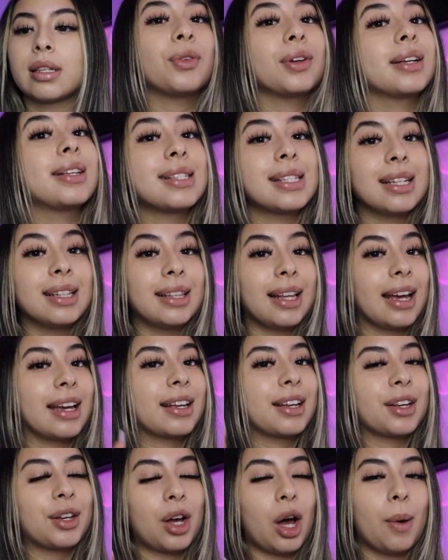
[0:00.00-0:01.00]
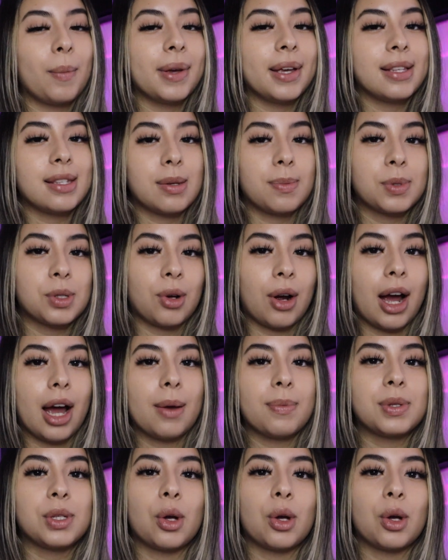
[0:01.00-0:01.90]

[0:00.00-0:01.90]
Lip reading: Don't forget to like, comment, and subscribe.